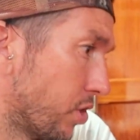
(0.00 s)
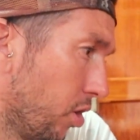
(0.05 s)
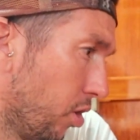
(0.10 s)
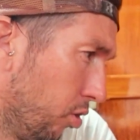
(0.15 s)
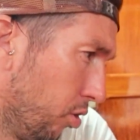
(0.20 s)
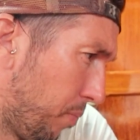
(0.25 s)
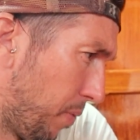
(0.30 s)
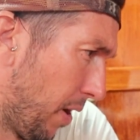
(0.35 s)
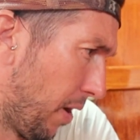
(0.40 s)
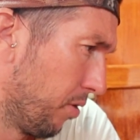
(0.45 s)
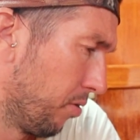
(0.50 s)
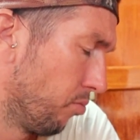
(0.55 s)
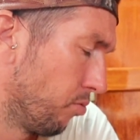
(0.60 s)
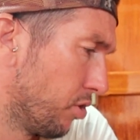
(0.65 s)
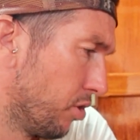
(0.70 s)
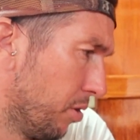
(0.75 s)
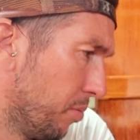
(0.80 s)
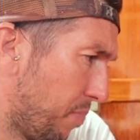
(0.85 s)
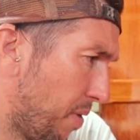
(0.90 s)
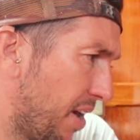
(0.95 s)
solar
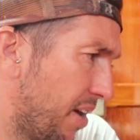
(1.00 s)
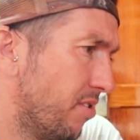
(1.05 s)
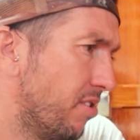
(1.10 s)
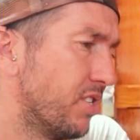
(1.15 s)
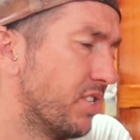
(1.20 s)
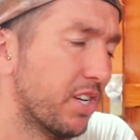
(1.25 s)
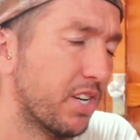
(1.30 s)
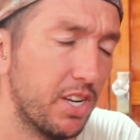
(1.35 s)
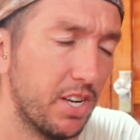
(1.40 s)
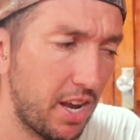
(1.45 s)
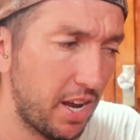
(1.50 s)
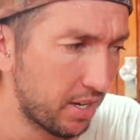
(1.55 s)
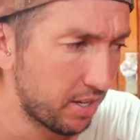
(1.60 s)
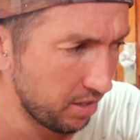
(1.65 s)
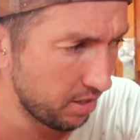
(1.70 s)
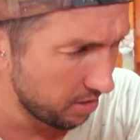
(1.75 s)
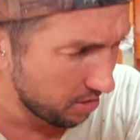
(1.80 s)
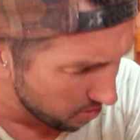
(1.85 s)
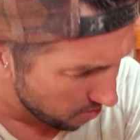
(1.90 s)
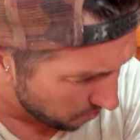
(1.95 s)
panels and the batteries are connected.